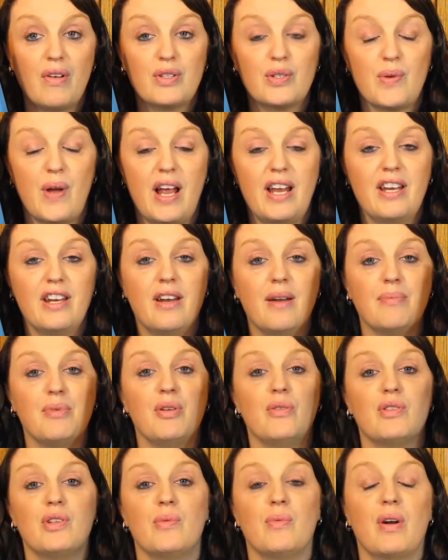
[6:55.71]
So I ended up
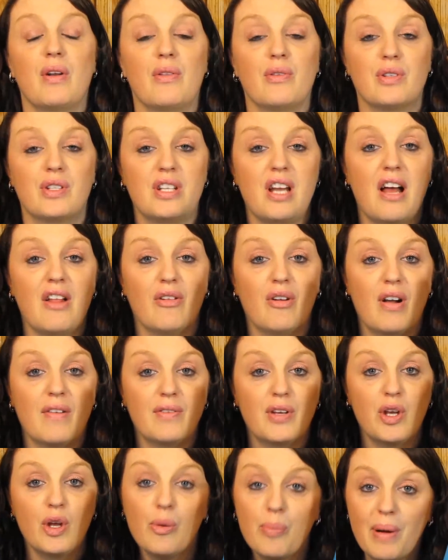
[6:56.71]
using one of those $1
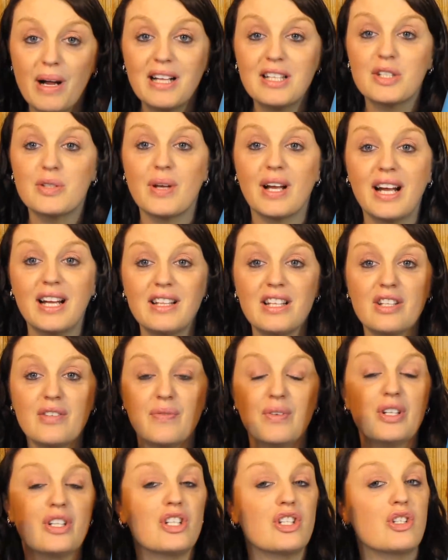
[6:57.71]
off coupons. So I got this
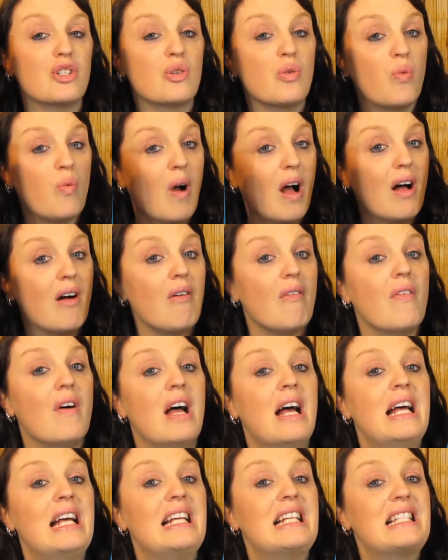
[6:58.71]
for just 12
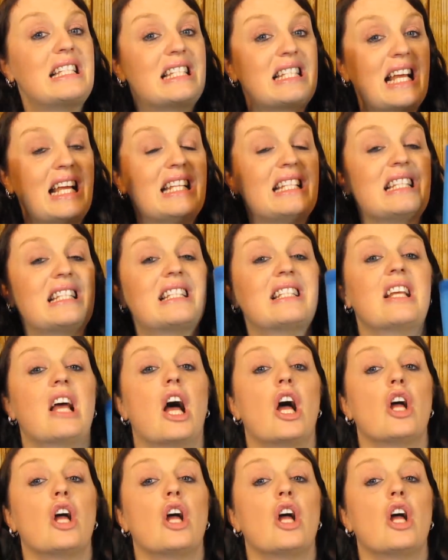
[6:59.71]
cents.